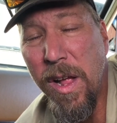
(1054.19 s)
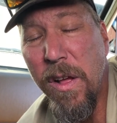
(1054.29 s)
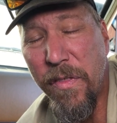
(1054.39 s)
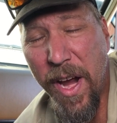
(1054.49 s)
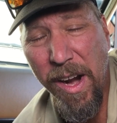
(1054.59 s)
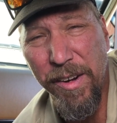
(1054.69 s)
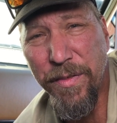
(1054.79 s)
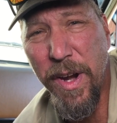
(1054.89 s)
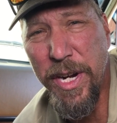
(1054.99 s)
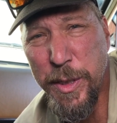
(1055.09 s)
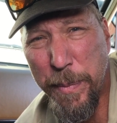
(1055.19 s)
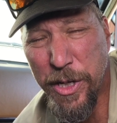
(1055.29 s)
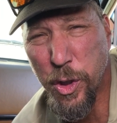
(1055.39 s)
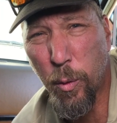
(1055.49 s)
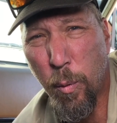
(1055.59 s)
they are a very
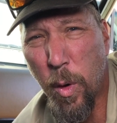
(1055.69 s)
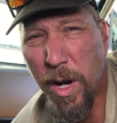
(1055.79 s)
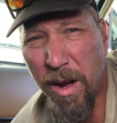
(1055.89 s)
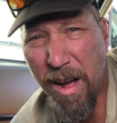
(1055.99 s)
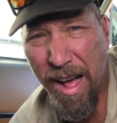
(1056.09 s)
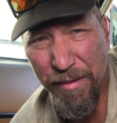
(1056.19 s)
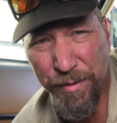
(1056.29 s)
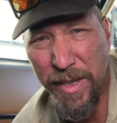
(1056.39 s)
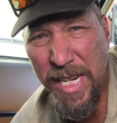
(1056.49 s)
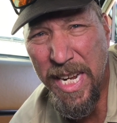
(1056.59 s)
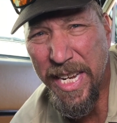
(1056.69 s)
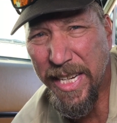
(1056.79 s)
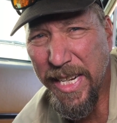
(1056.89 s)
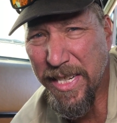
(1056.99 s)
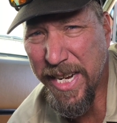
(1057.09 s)
special one-off. You
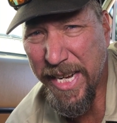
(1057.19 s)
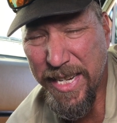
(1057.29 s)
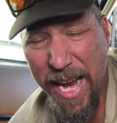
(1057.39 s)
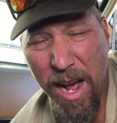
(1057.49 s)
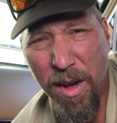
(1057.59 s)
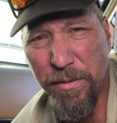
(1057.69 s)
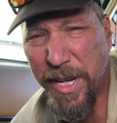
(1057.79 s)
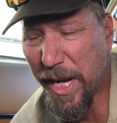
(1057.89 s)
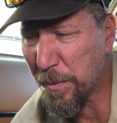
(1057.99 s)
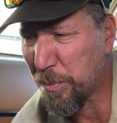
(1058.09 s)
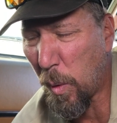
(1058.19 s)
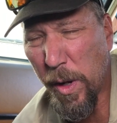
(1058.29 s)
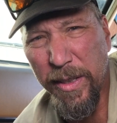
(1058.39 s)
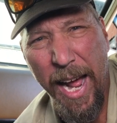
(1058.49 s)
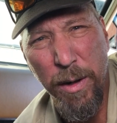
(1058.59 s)
need to take it down, get it
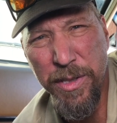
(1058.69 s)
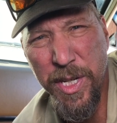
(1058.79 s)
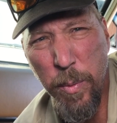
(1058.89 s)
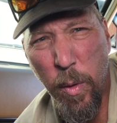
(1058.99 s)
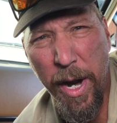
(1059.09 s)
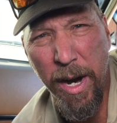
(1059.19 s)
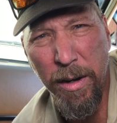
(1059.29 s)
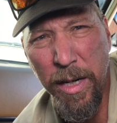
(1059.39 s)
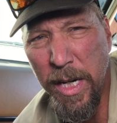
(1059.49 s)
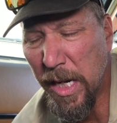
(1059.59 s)
boiled out somewhere.